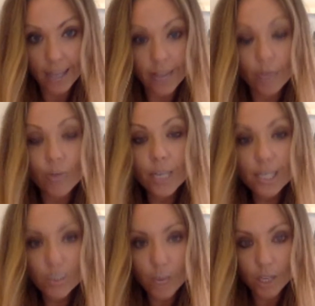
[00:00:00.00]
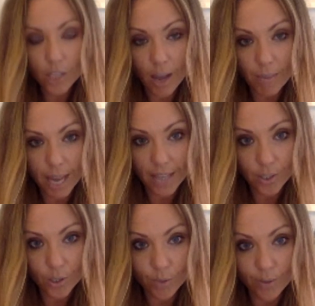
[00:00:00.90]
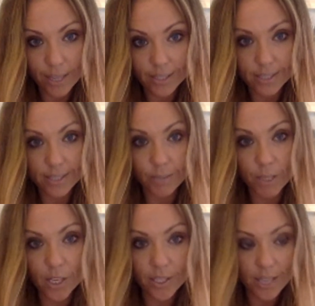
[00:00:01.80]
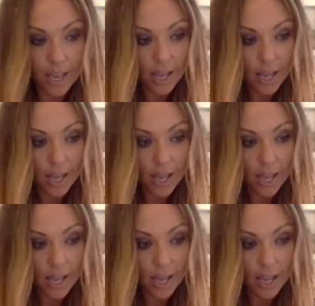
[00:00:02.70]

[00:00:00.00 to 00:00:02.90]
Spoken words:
And the reason why a shaman has two faces is because